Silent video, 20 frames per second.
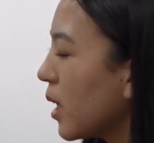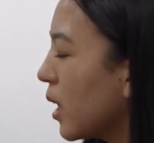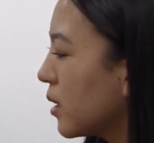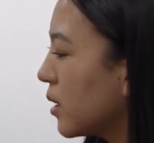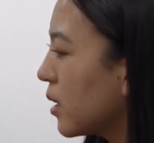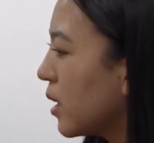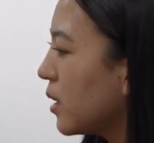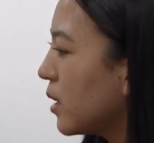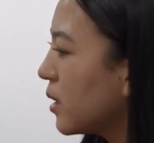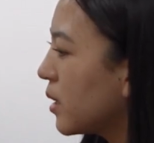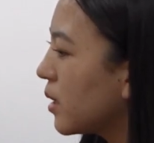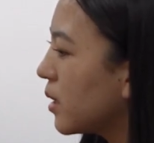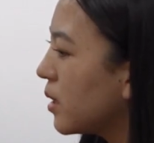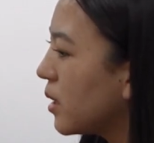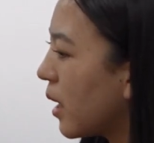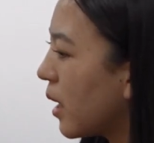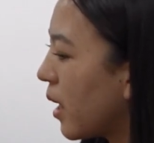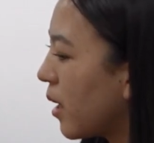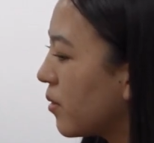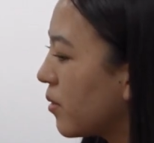Then
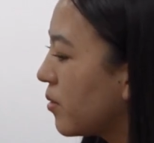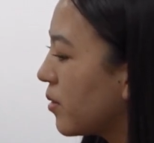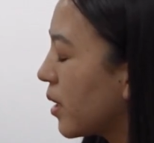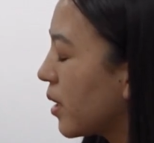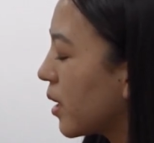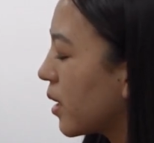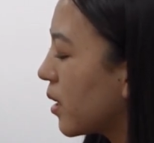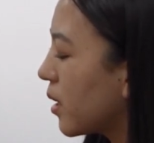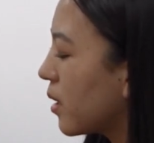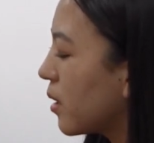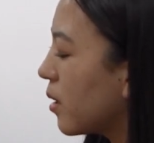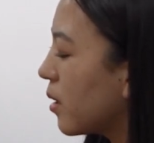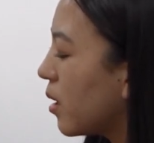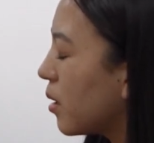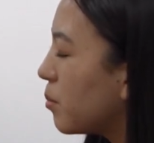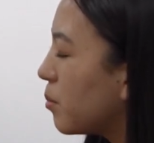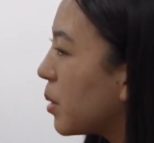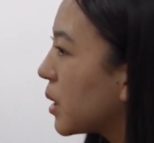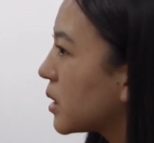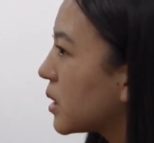they'll have a
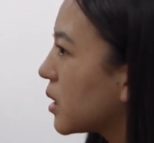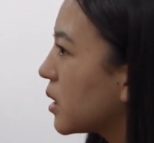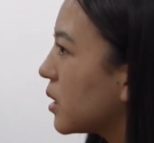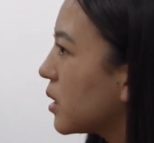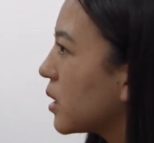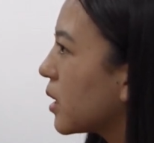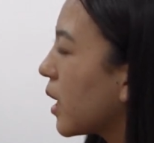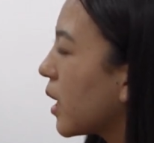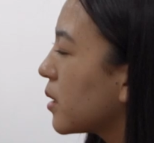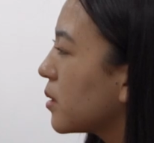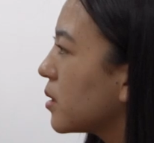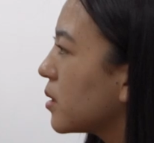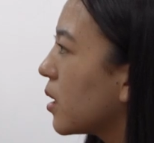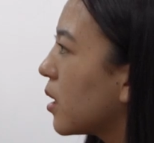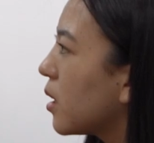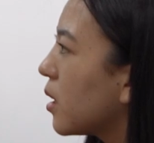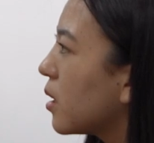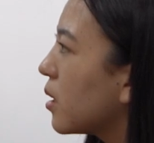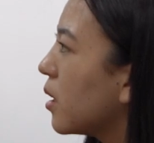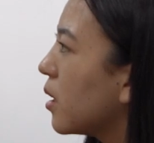button
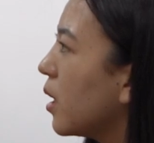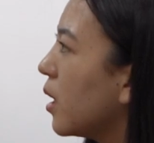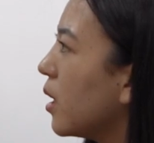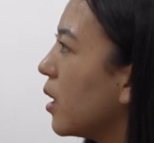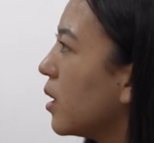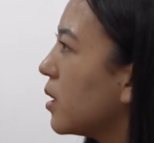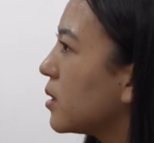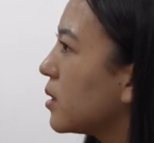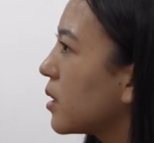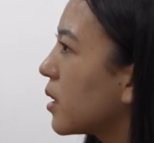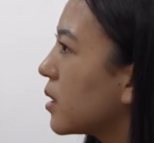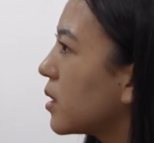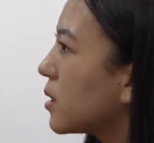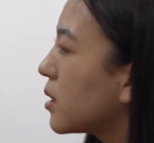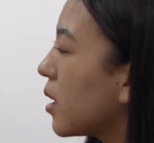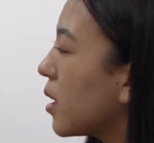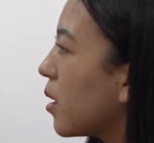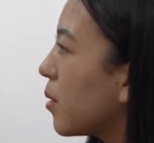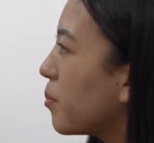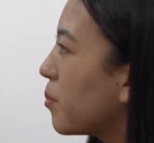that
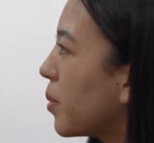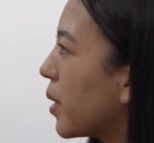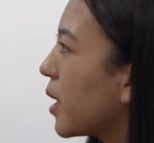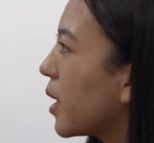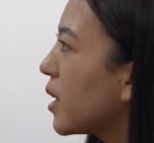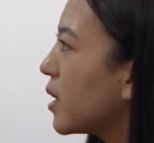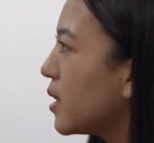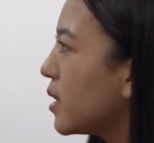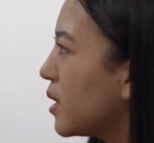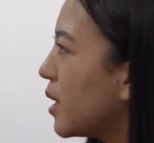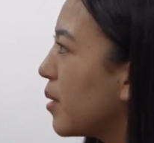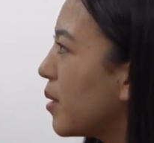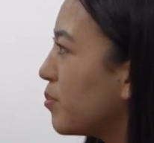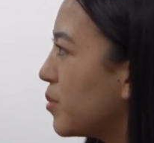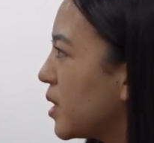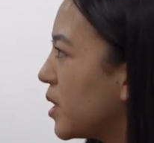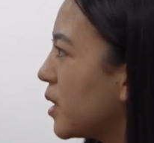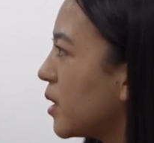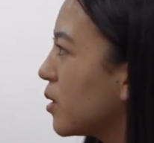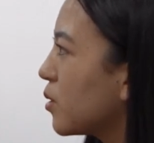says pay
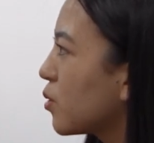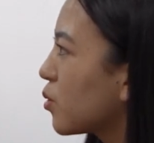EMD.